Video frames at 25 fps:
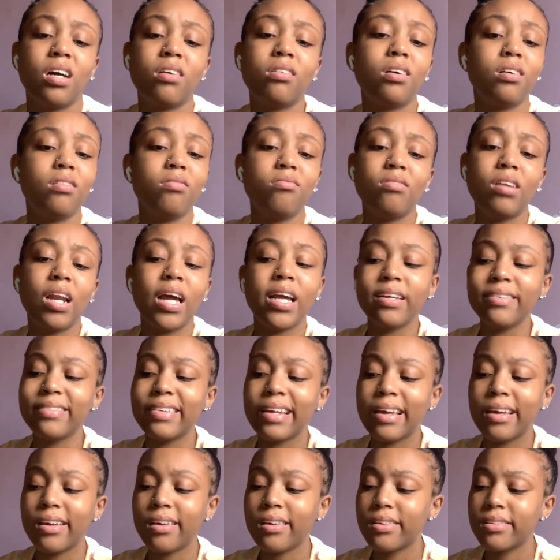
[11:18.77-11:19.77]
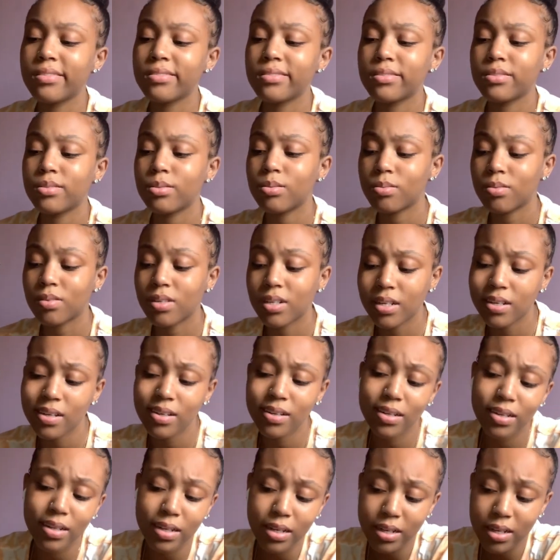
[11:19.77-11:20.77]
I don't like it, so
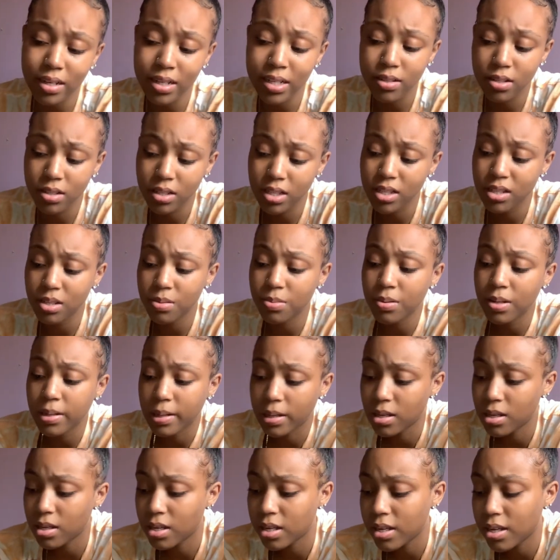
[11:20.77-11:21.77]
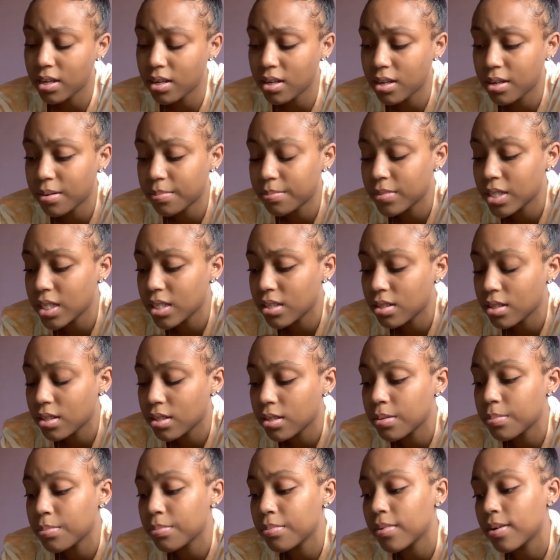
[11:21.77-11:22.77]
I keep a nail
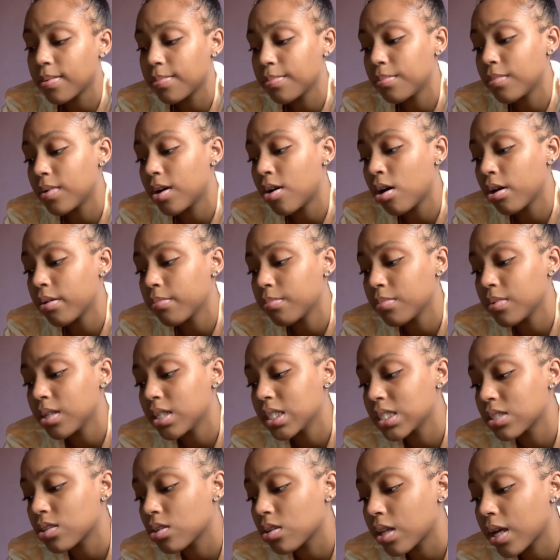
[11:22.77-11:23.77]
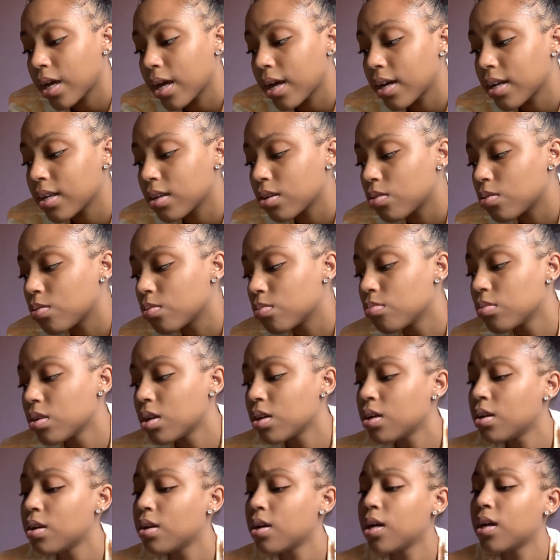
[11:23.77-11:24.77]
clip on me so that I don't
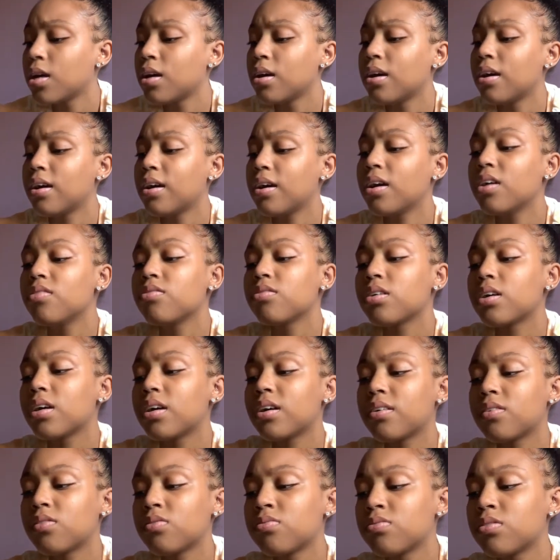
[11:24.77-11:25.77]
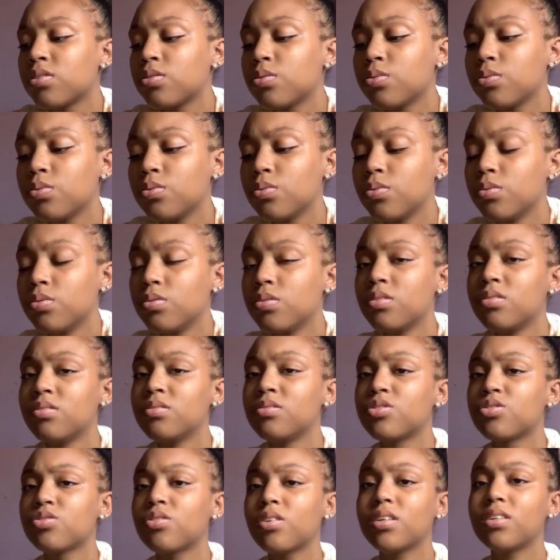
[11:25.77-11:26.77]
ever have to
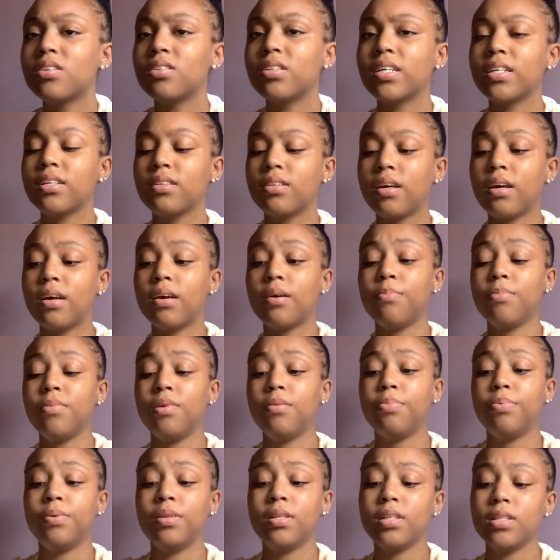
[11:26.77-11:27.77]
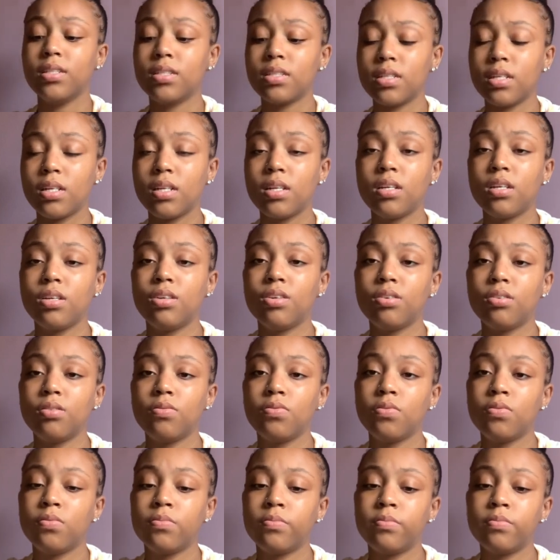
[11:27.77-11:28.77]
struggle like that. I'm gonna put this
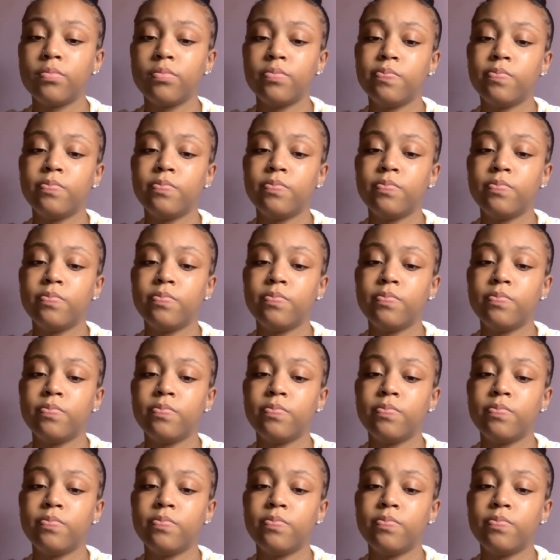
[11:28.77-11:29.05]
in.